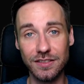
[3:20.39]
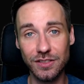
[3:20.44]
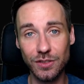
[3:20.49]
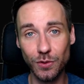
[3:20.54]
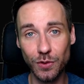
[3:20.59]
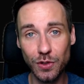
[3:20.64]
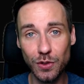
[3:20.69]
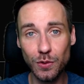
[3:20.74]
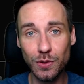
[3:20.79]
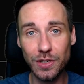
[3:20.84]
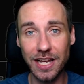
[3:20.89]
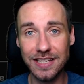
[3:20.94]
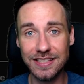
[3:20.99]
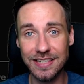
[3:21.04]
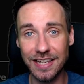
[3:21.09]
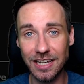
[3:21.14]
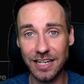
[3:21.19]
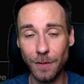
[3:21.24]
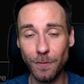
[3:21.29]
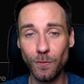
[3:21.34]
So you can
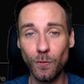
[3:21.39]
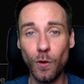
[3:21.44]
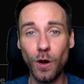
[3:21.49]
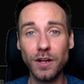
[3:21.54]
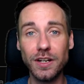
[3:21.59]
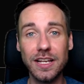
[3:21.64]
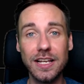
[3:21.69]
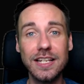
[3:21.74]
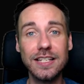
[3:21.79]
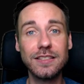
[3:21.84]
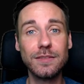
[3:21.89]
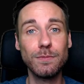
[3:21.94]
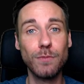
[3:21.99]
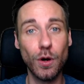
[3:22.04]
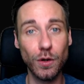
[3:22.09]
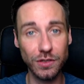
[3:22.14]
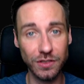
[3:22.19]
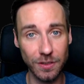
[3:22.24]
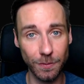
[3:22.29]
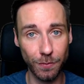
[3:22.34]
set up what is
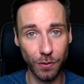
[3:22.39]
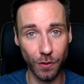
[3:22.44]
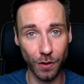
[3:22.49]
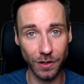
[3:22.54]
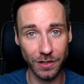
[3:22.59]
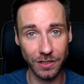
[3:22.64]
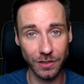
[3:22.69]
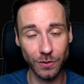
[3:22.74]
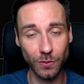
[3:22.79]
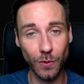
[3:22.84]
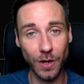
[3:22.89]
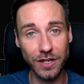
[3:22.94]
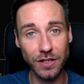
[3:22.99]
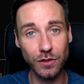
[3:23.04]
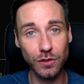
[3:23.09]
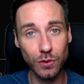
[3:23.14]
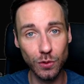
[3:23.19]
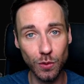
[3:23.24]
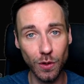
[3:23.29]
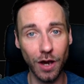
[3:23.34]
most important when you
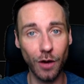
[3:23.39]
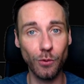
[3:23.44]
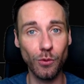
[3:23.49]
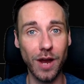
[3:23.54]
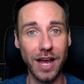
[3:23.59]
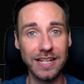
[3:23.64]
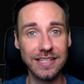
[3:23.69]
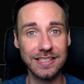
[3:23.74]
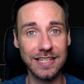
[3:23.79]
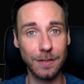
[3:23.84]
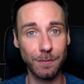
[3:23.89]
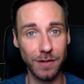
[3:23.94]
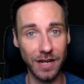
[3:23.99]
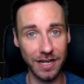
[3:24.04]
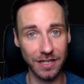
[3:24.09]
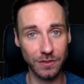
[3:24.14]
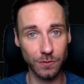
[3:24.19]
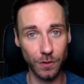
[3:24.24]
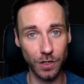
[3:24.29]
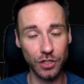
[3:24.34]
do a right stick
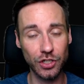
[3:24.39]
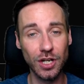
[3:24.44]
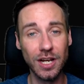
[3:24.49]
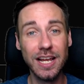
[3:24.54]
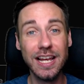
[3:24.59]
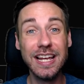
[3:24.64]
player switch,